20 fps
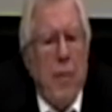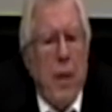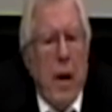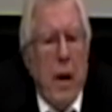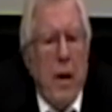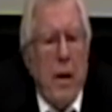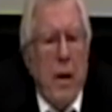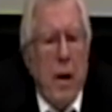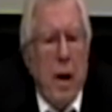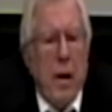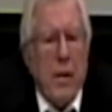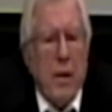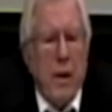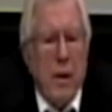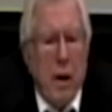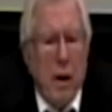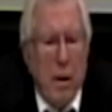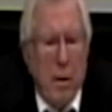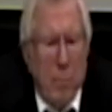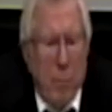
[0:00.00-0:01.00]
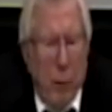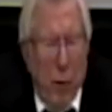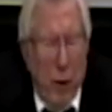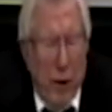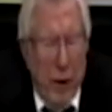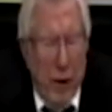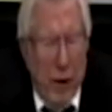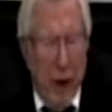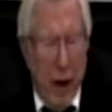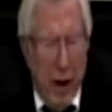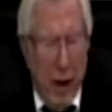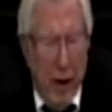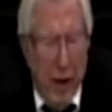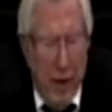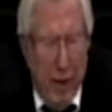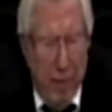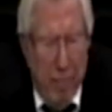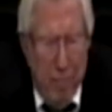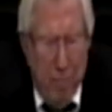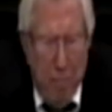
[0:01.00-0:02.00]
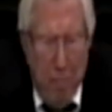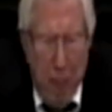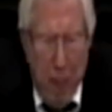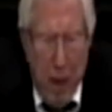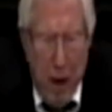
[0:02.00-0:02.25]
that as a little proletarian,